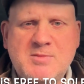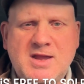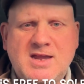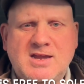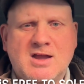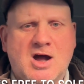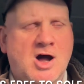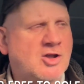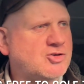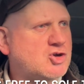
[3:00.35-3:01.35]
me
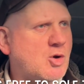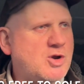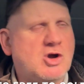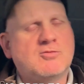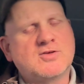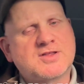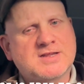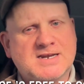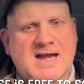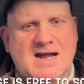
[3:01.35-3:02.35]
on going over to
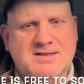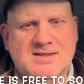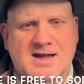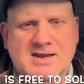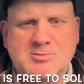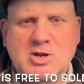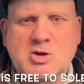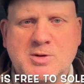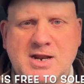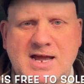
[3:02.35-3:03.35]
the dark side and
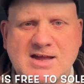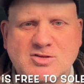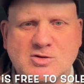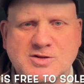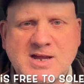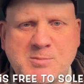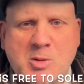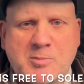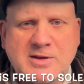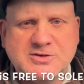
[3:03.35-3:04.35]
becoming an air source heat
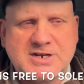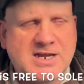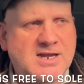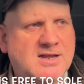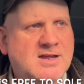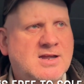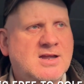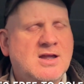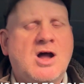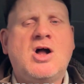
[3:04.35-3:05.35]
pump engineer,
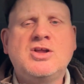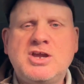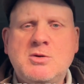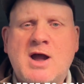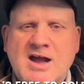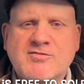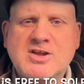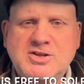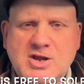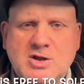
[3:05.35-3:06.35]
all you have
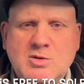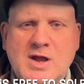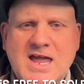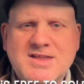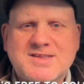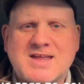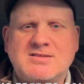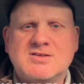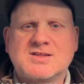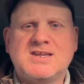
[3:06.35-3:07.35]
to do is
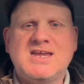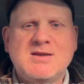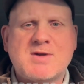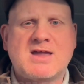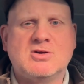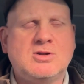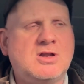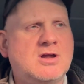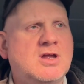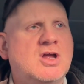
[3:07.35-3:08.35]
send us an
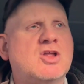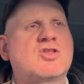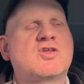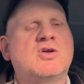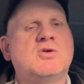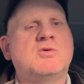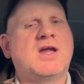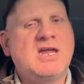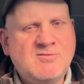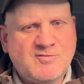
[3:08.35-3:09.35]
email to
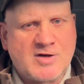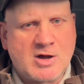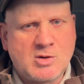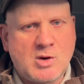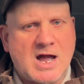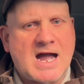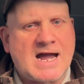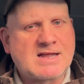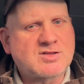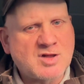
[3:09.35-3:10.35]

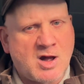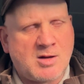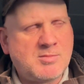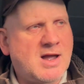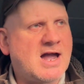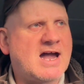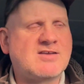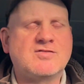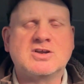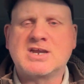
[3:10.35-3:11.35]

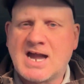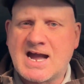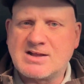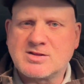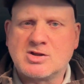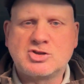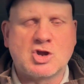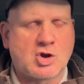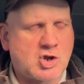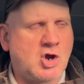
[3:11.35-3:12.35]

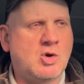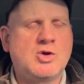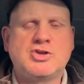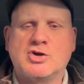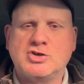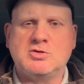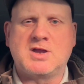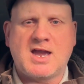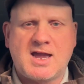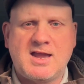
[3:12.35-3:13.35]

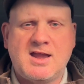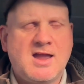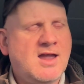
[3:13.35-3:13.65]
info@tom-cat.co.uk